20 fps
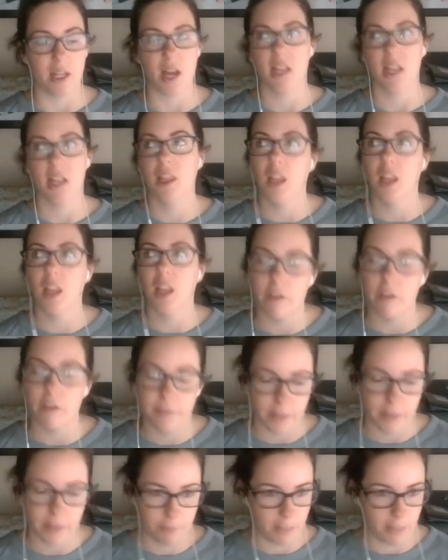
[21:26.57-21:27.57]
I
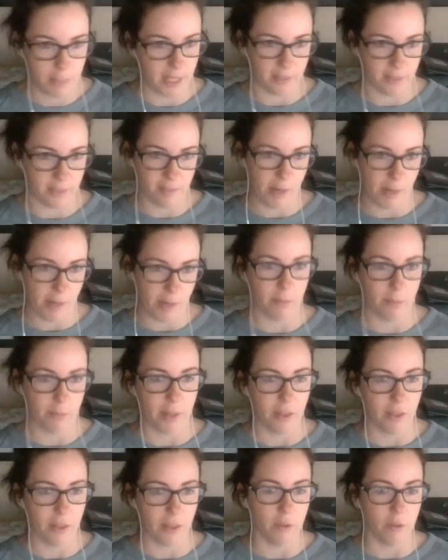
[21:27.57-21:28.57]
love being inspired
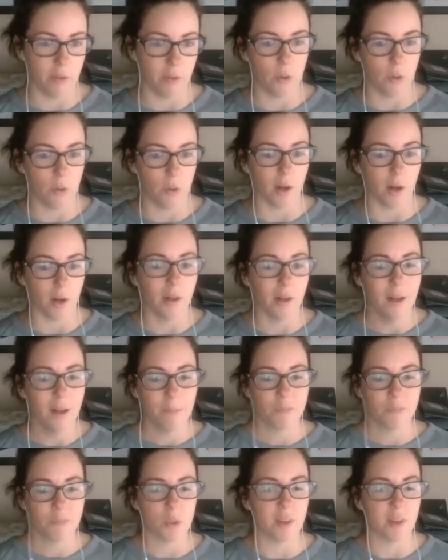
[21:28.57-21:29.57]
by those who are
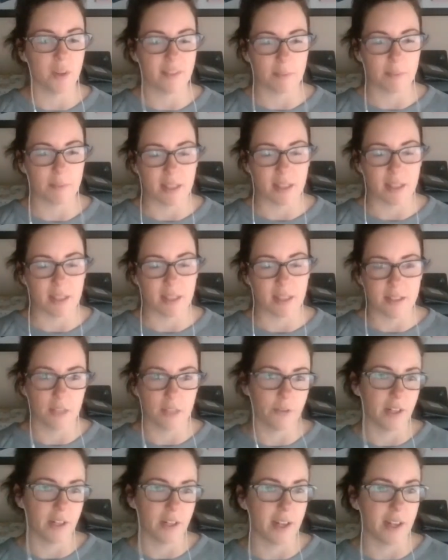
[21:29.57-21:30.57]
doing something
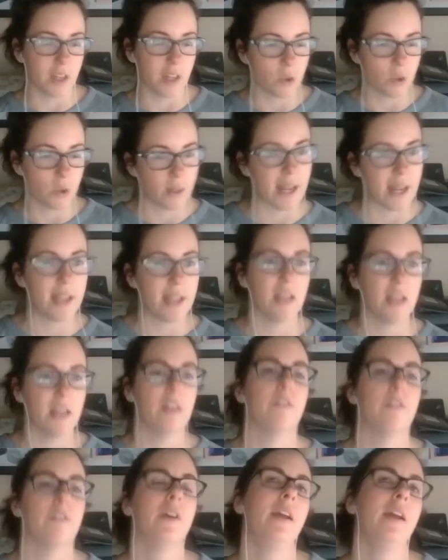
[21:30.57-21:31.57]
different and
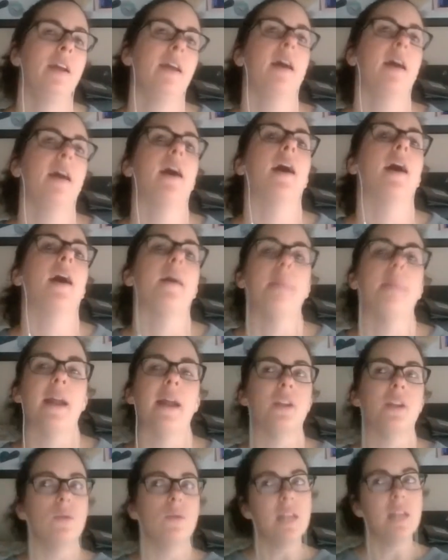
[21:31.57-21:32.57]
creative,
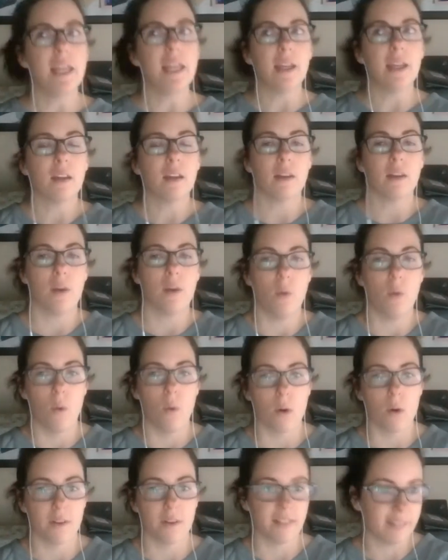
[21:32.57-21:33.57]
and unique
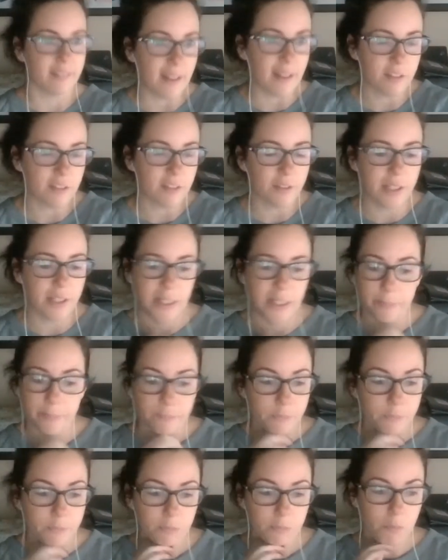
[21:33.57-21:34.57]
or successfully,
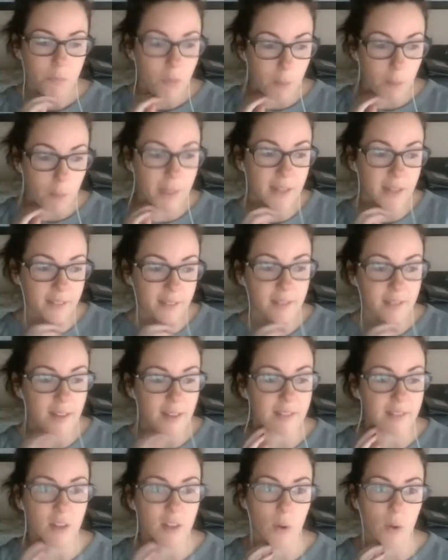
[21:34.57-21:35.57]
because it
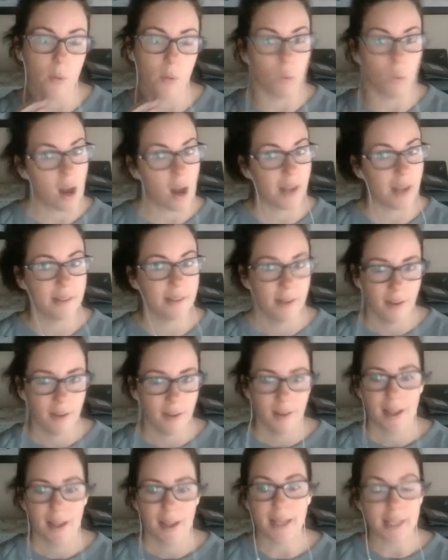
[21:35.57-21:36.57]
says, you know what, one,
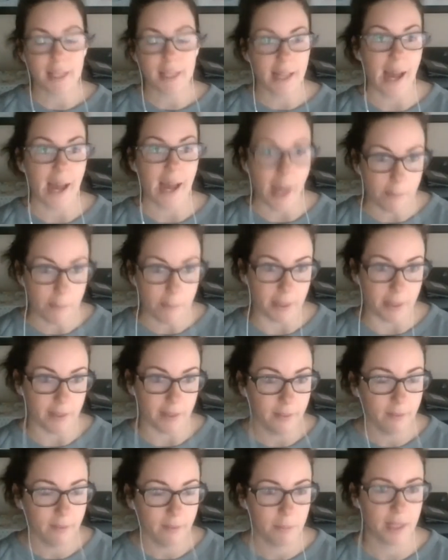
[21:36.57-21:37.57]
it can
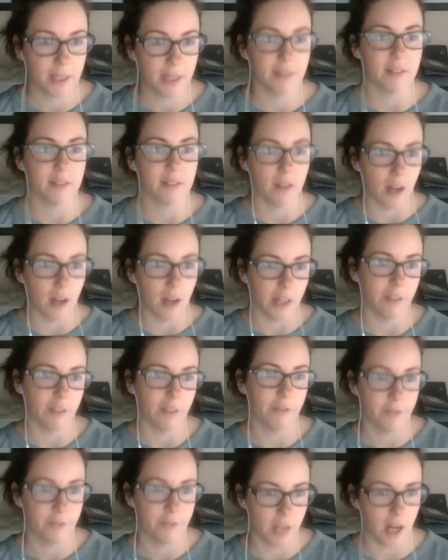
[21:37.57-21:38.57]
happen, because a lot
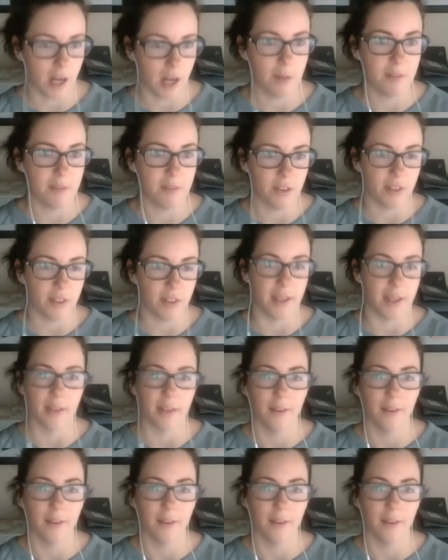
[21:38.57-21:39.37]
of times you think,